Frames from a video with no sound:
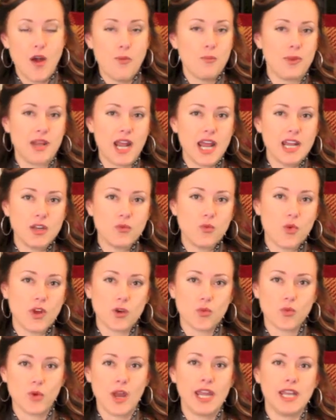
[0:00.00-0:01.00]
But I didn't want
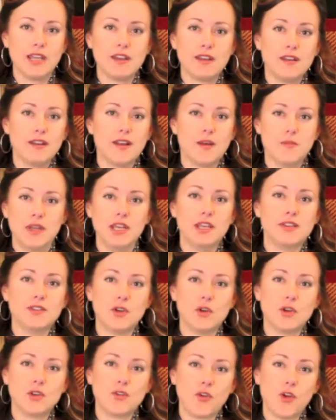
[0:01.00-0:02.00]
to write a
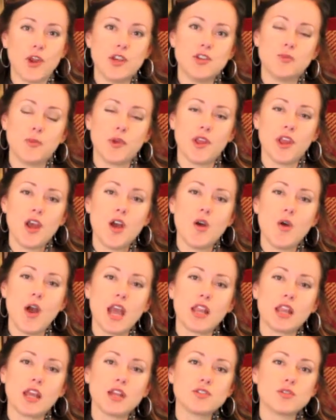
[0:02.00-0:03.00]
miniseries for HBO.
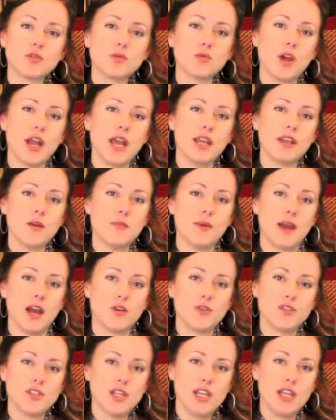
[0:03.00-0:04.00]
I like to write
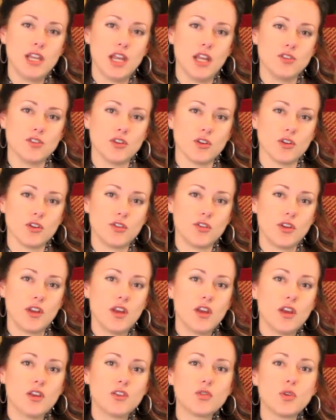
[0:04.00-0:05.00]
about teenagers,
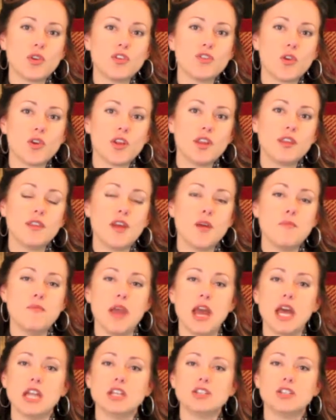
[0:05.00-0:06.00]
so I started
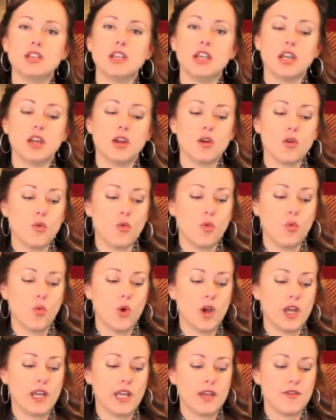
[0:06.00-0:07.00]
imagining
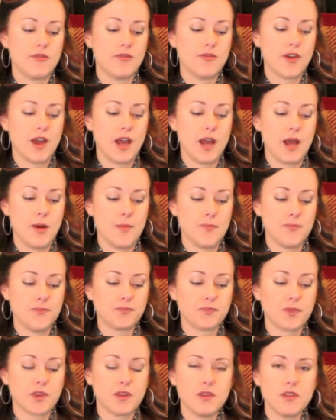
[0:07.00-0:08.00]
what if
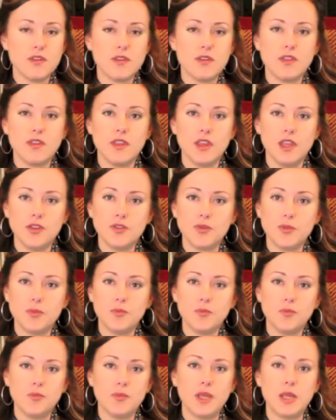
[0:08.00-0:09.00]
these
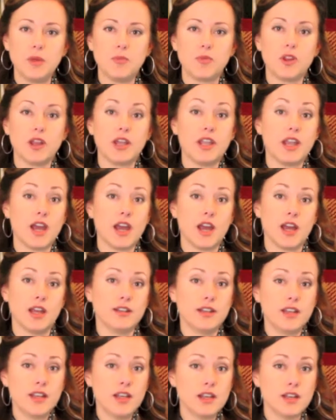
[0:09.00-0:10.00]
people had had
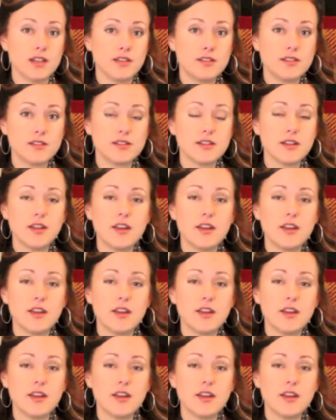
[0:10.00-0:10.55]
kids,